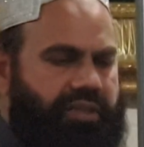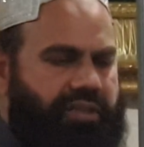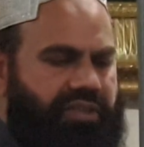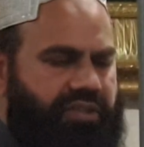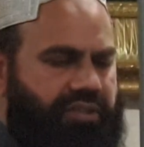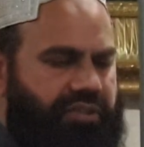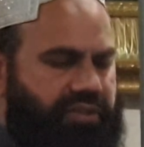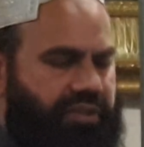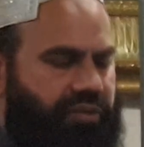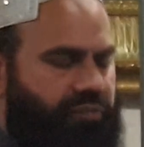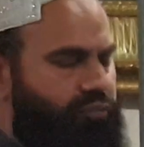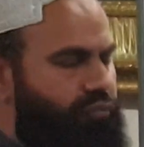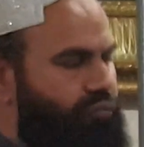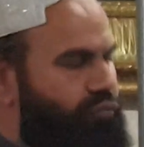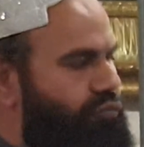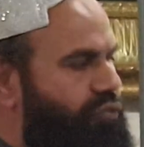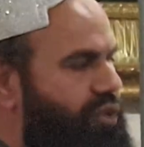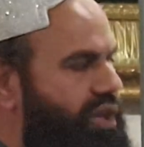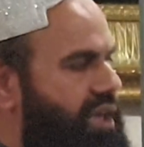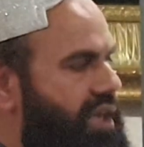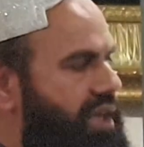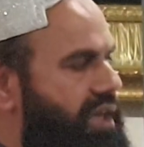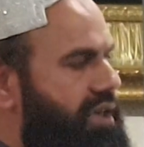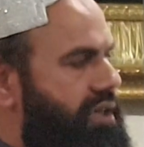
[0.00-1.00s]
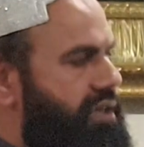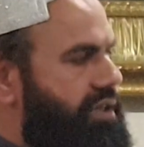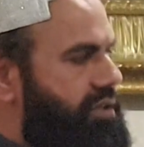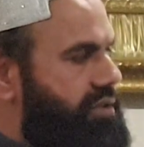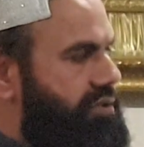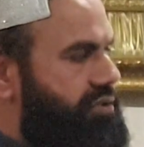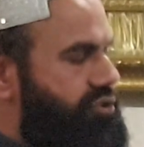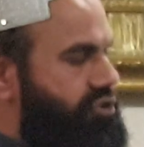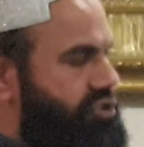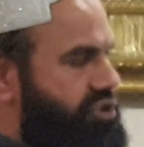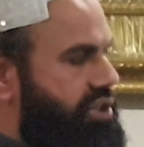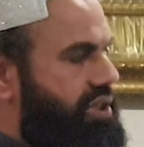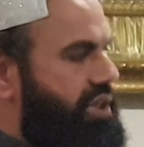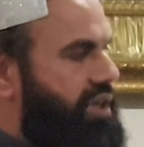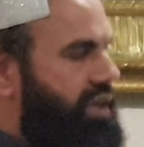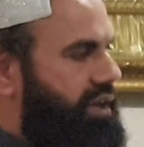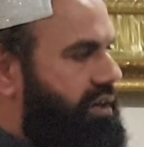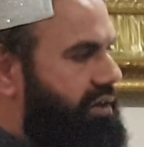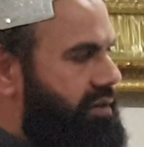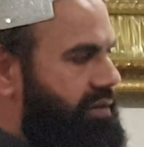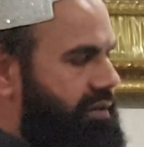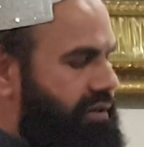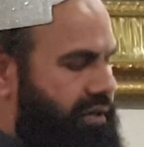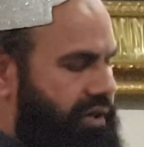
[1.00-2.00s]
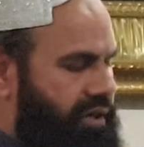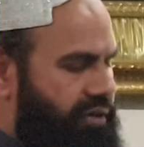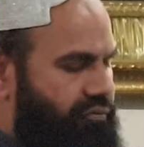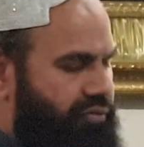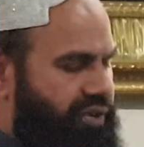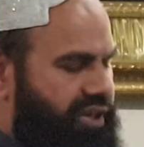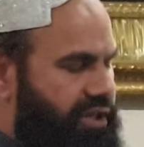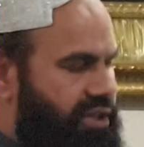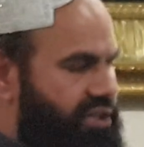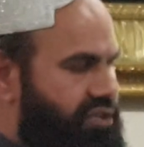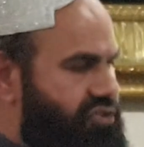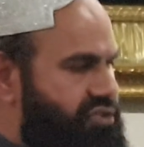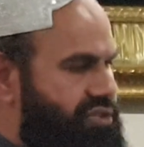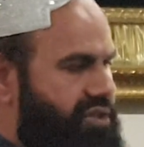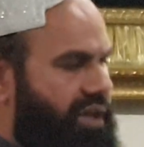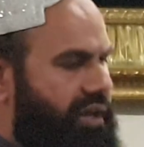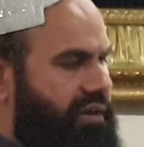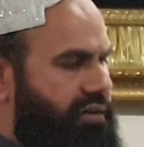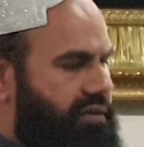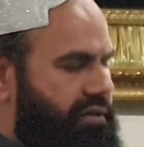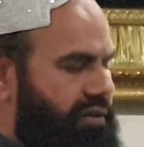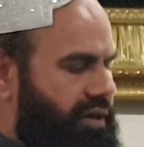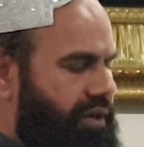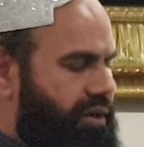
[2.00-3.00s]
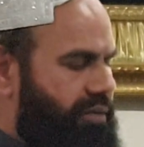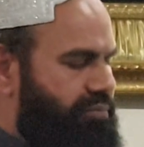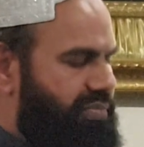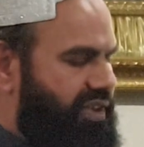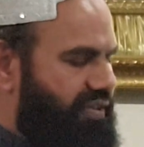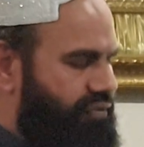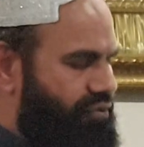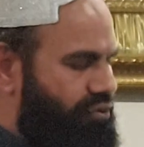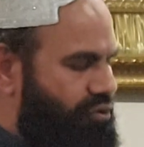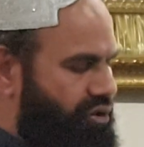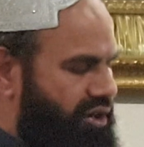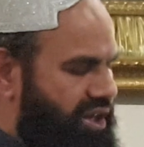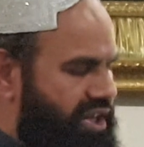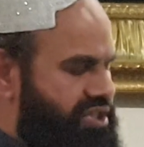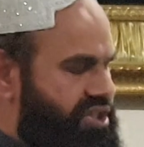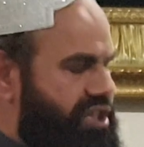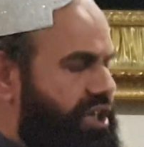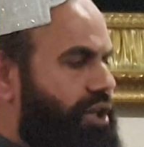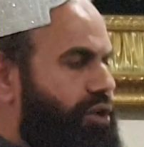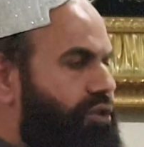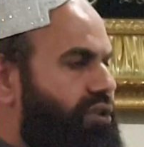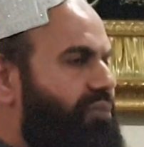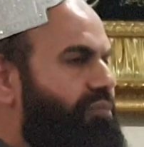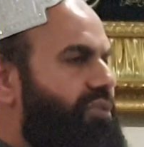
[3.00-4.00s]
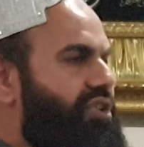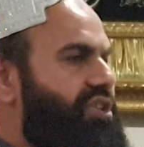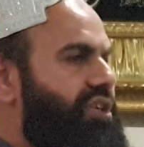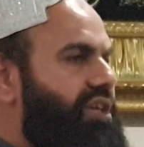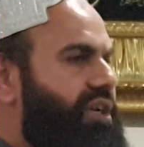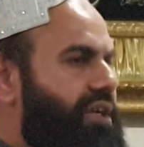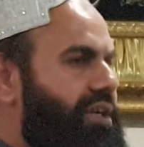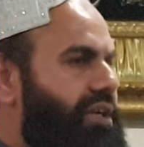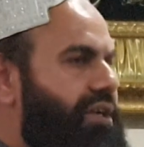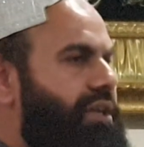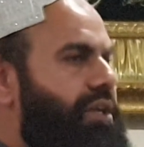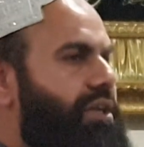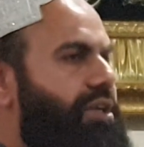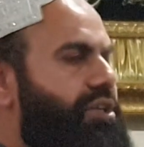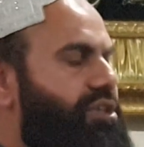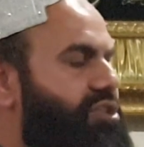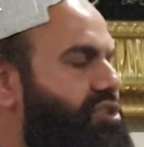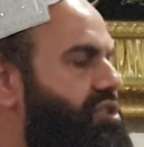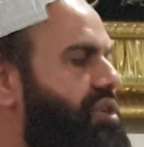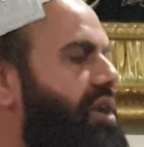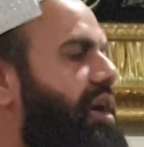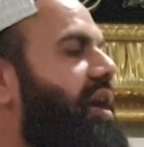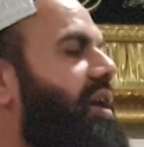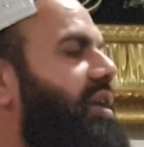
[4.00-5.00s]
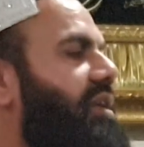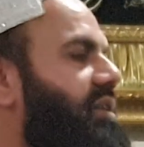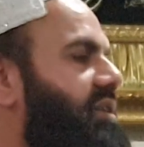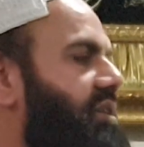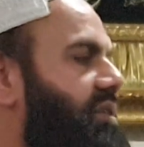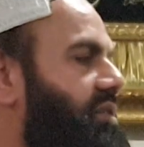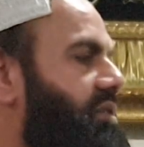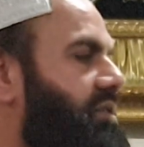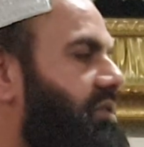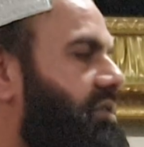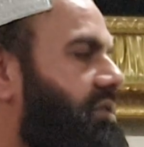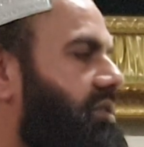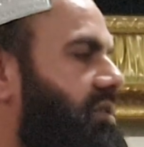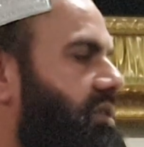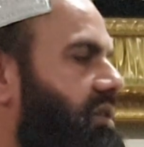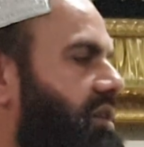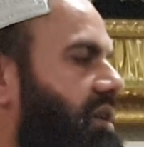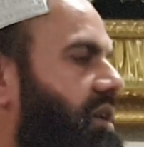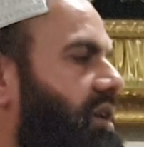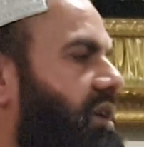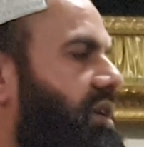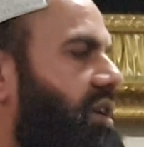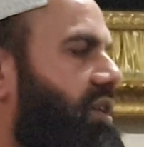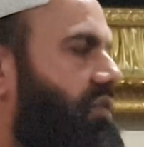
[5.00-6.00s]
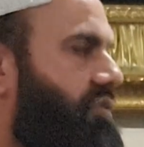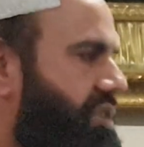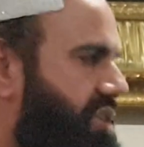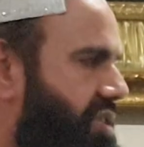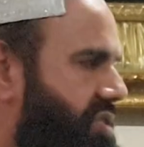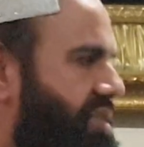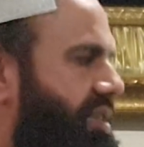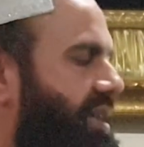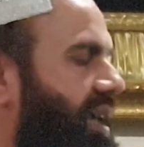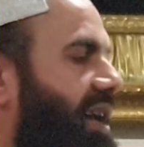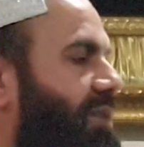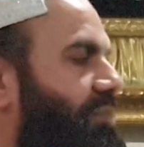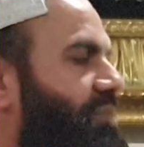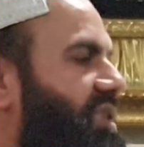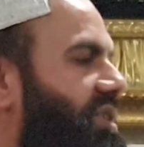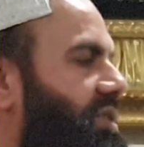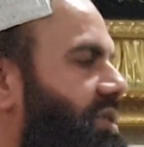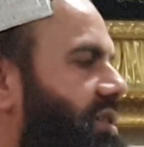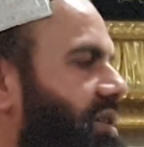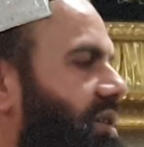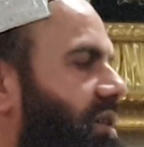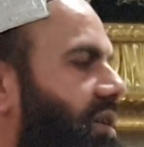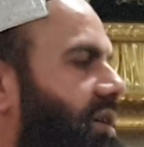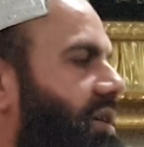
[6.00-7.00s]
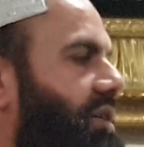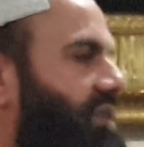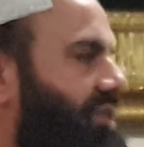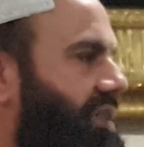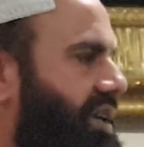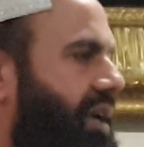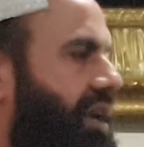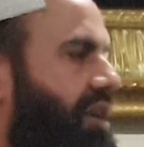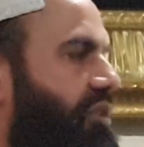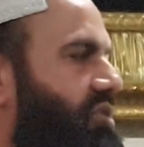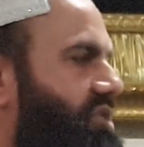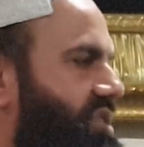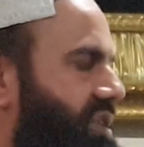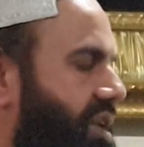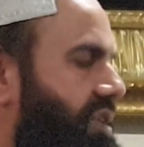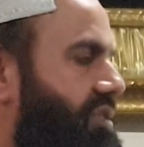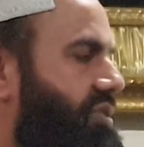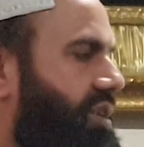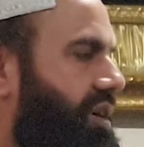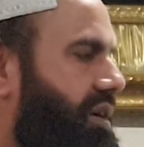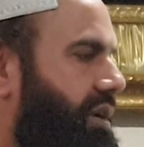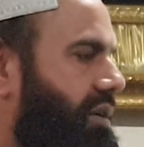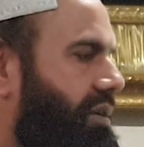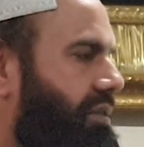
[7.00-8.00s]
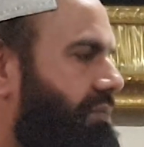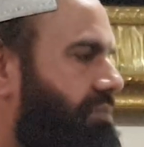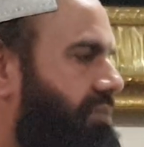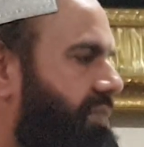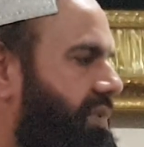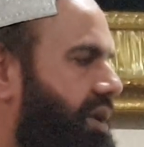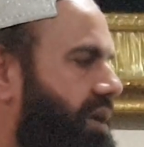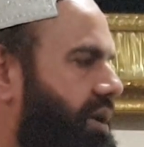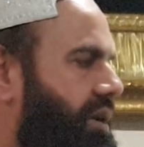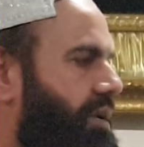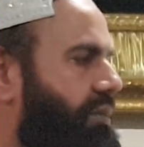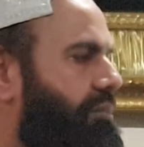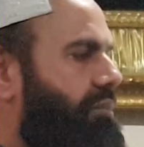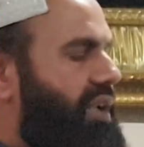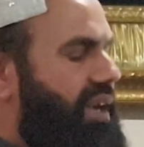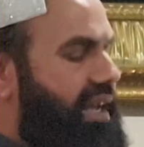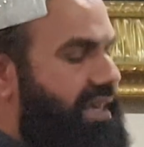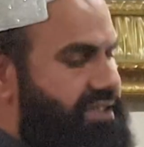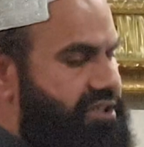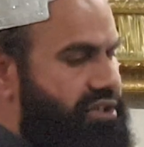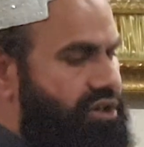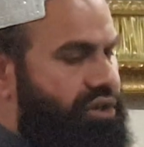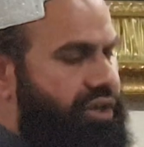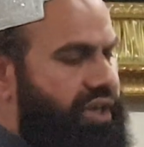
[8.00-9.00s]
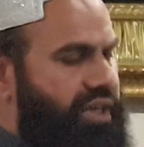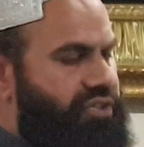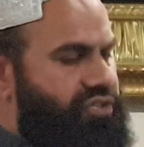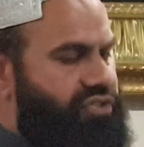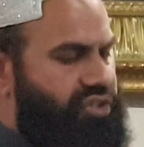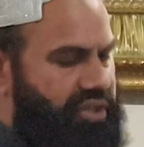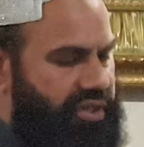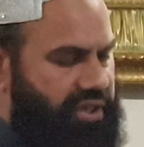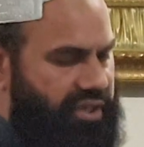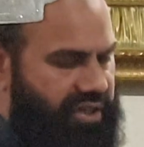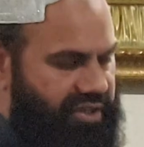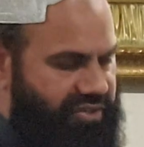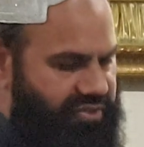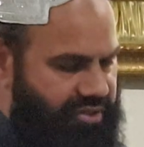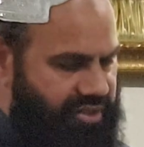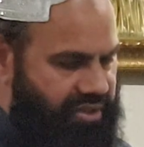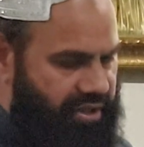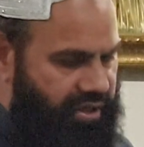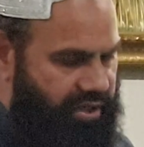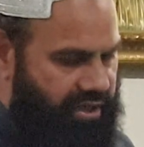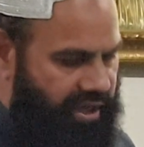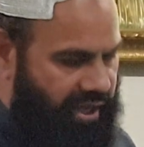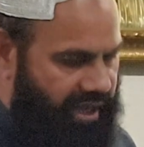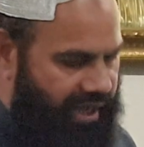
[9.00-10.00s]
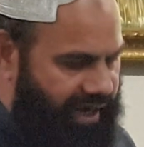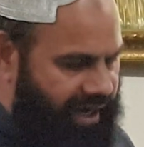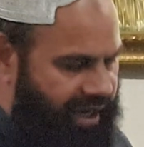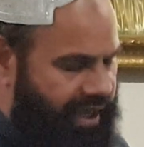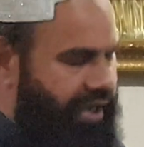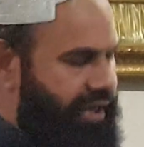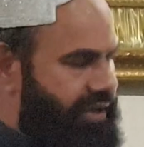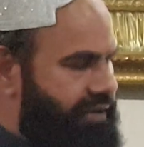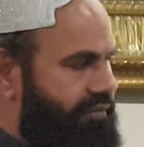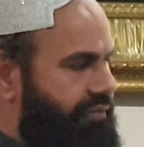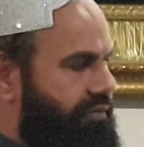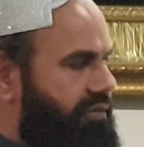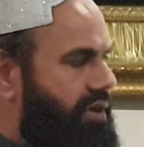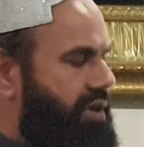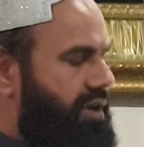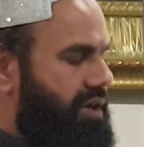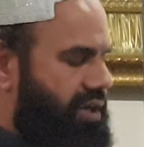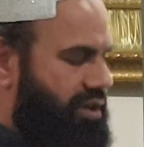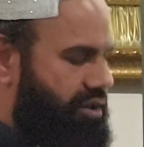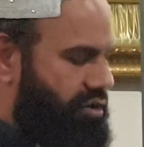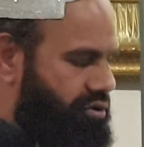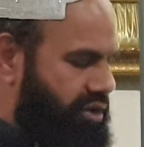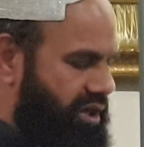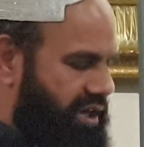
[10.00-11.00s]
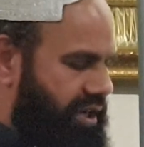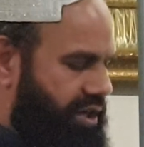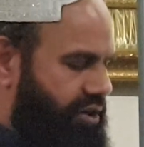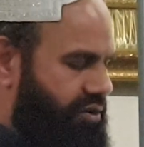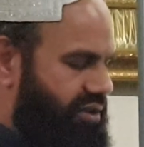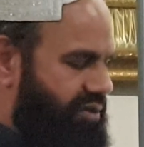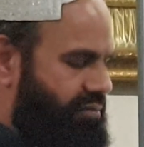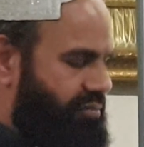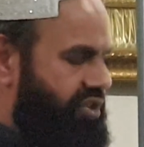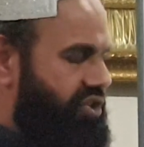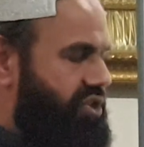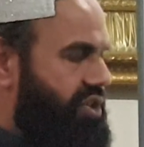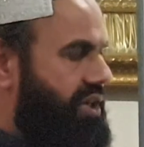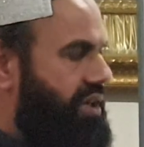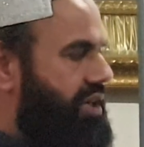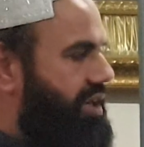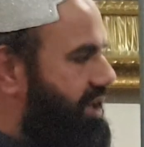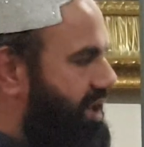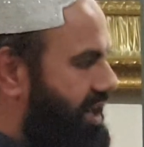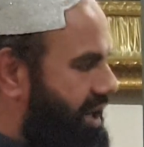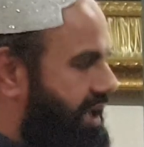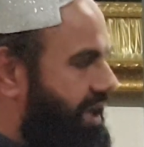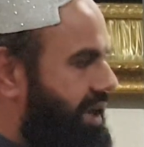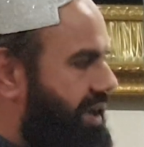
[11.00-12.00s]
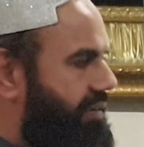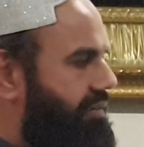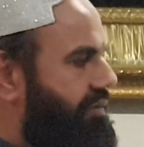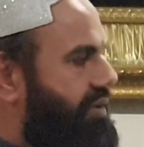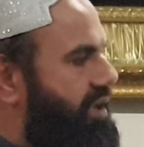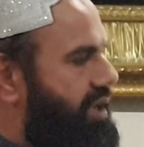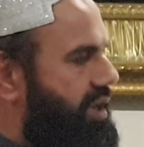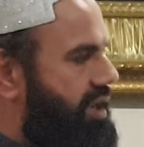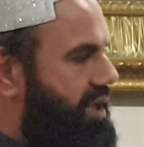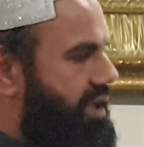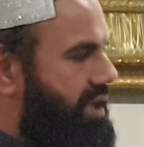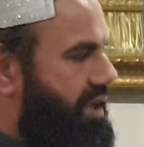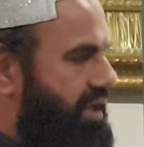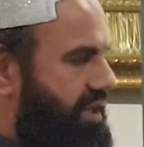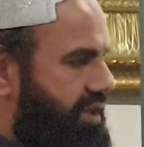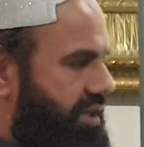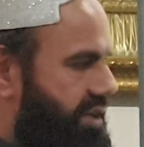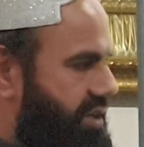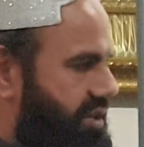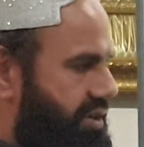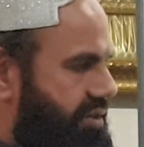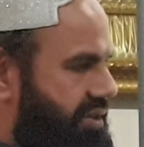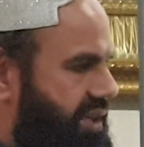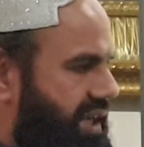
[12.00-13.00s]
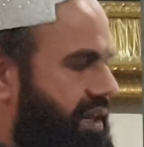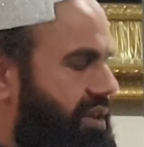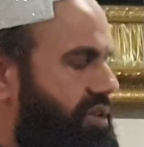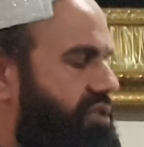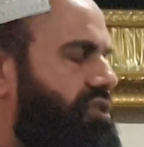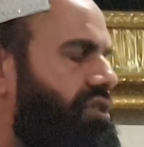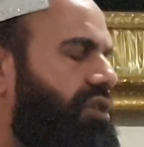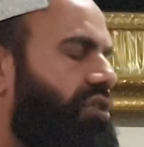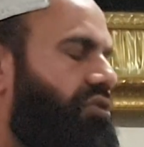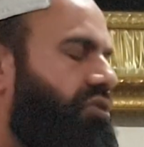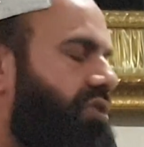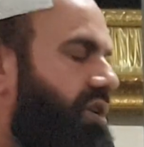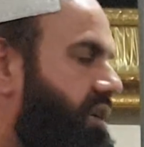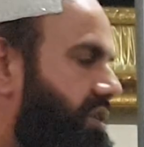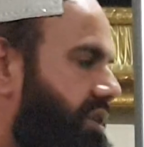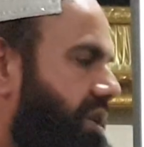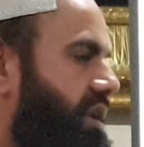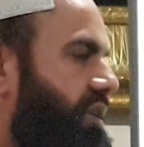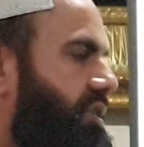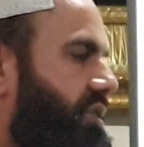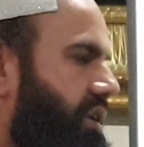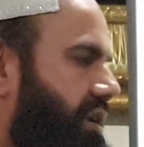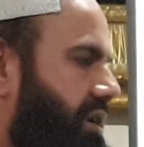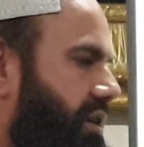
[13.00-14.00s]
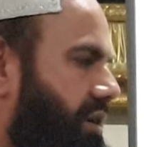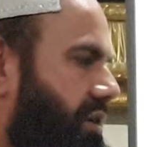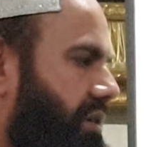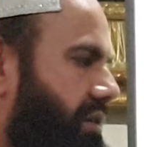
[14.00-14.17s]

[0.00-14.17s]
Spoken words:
the weak chicken, when you stun, before reaching to the machine, died. If this has happened, then obviously it's haram. But as long as chicken is alive, going to the machine alive, and then it's slaughtering, then it's halal.